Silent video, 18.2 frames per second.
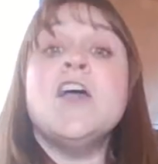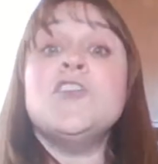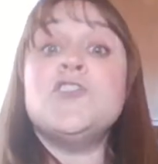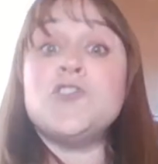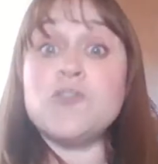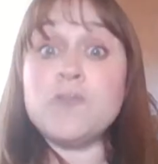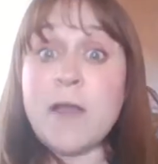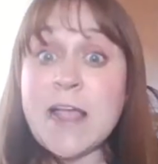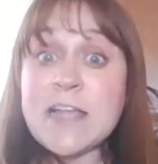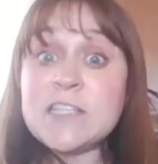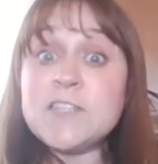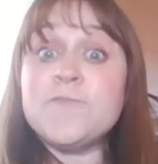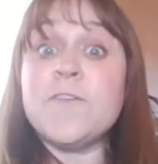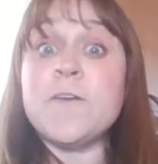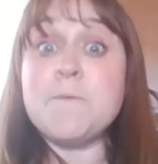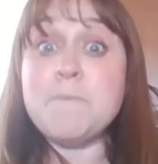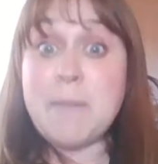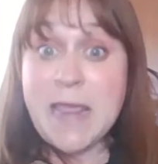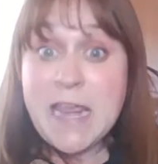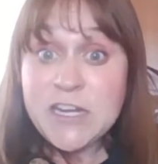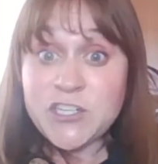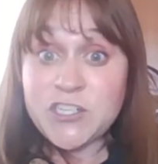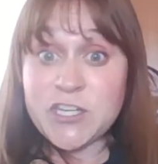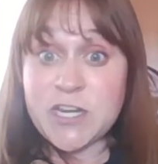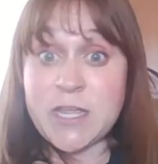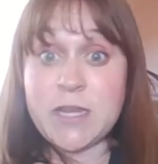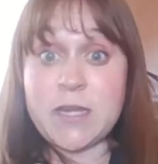
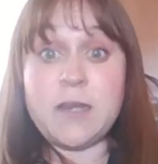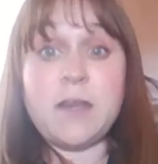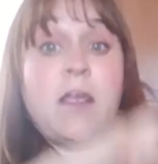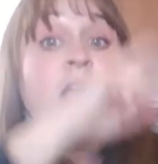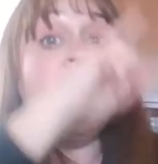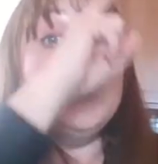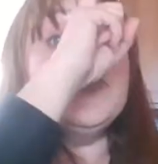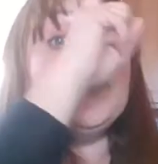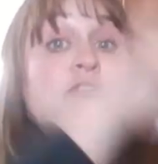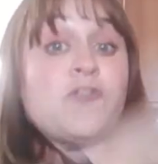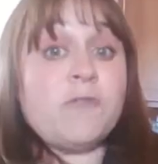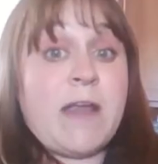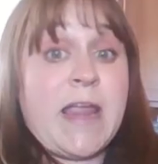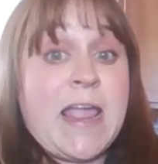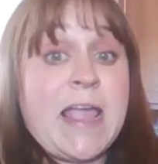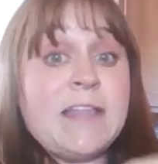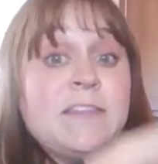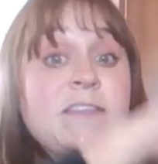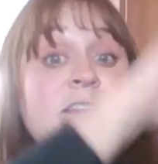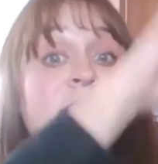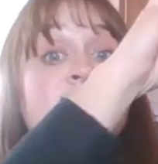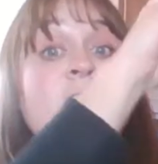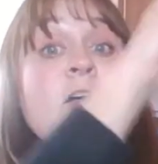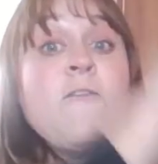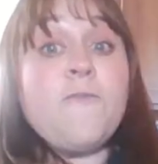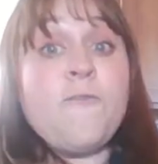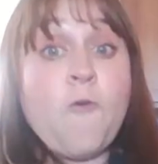Transformation,
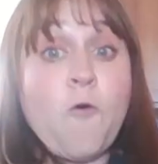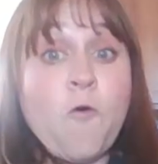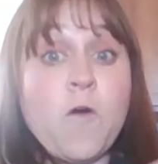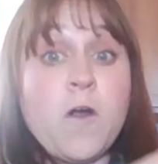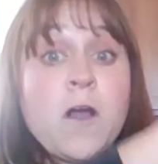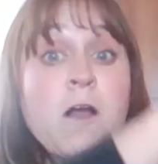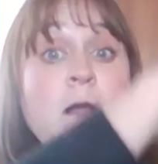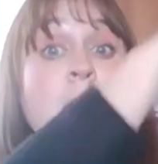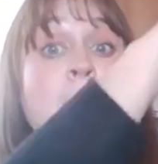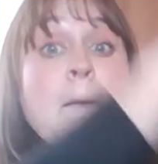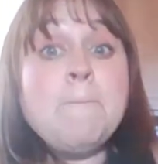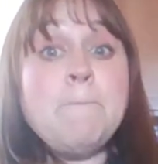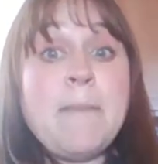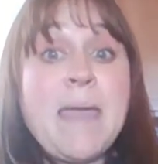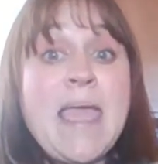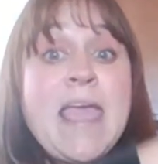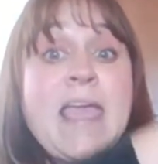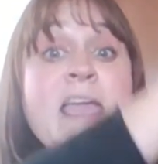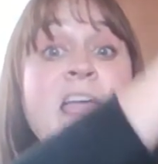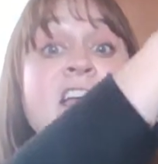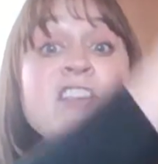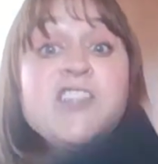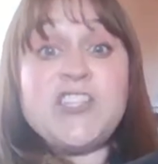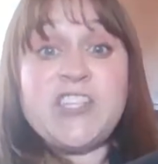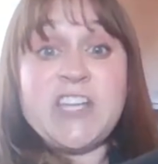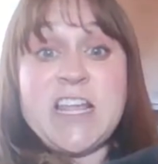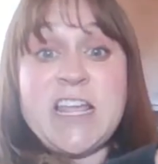
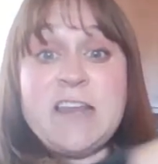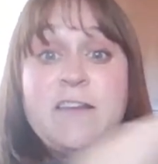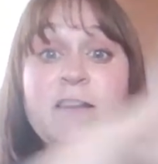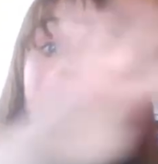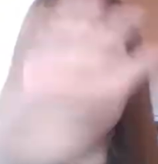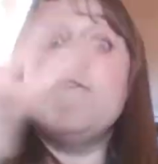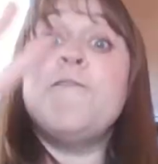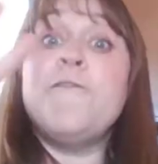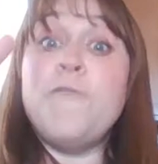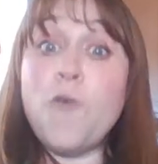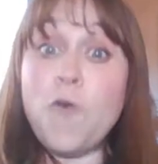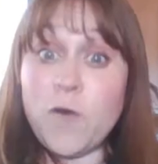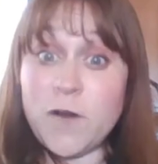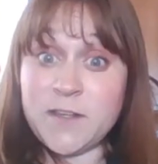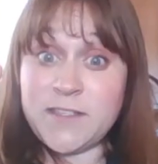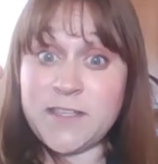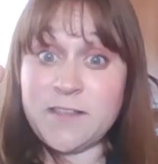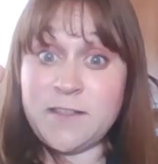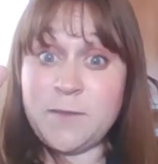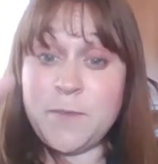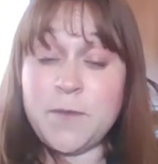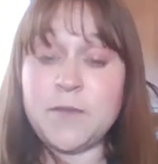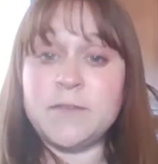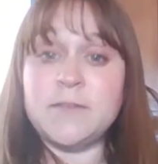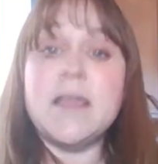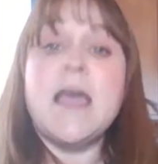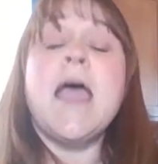transformation, 4
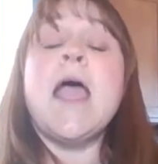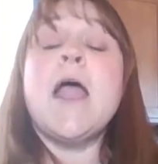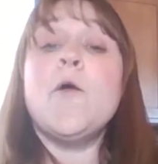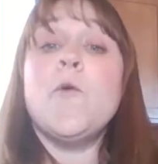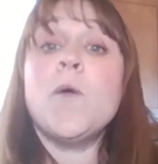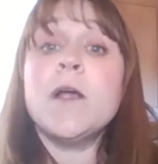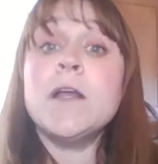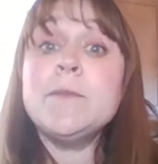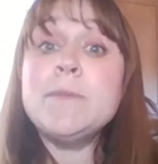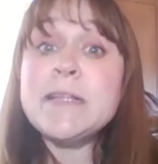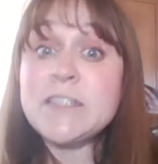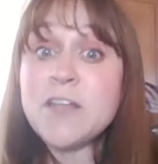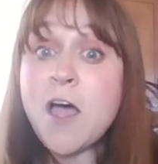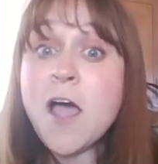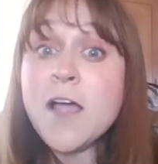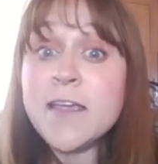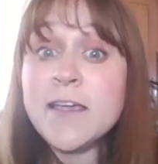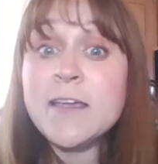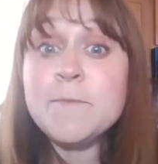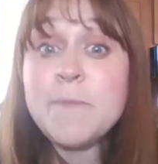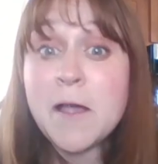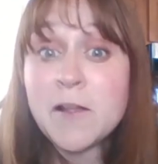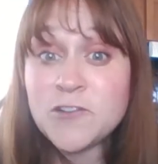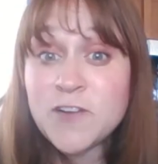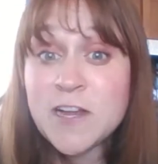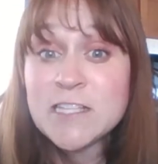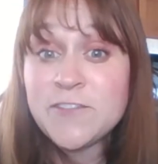syllables. And we're going to be talking
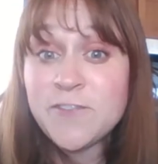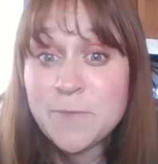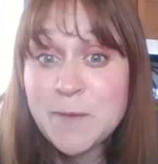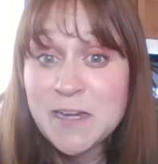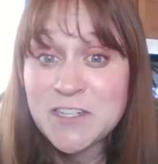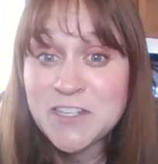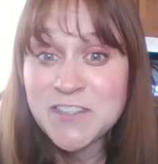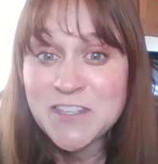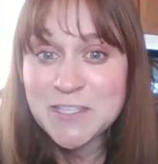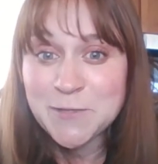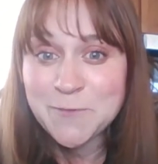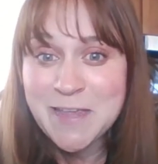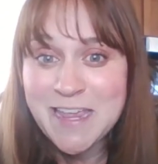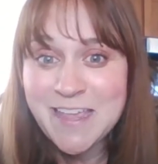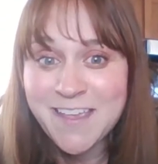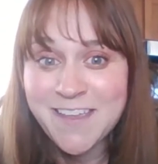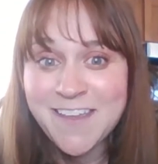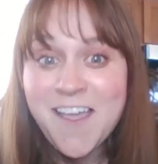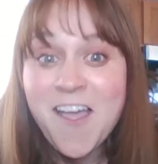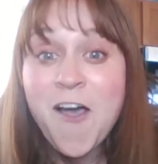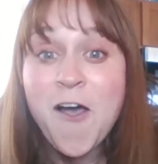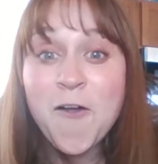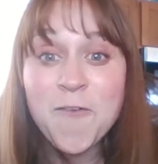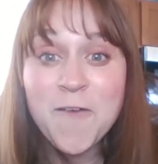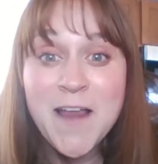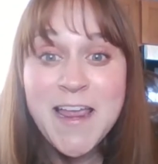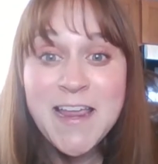about transformation this week.
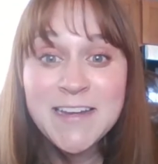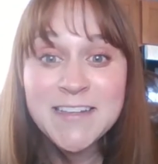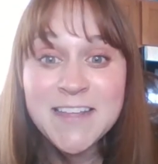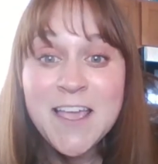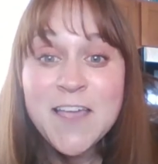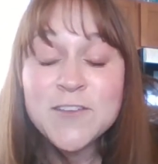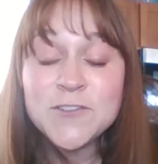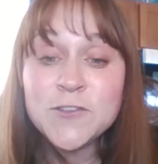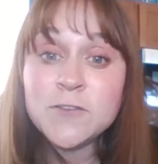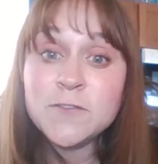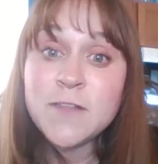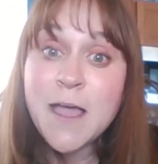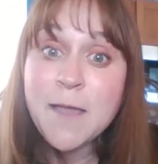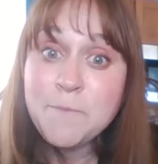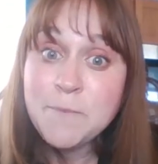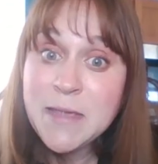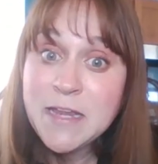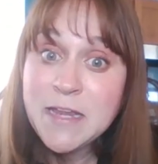All right? So let me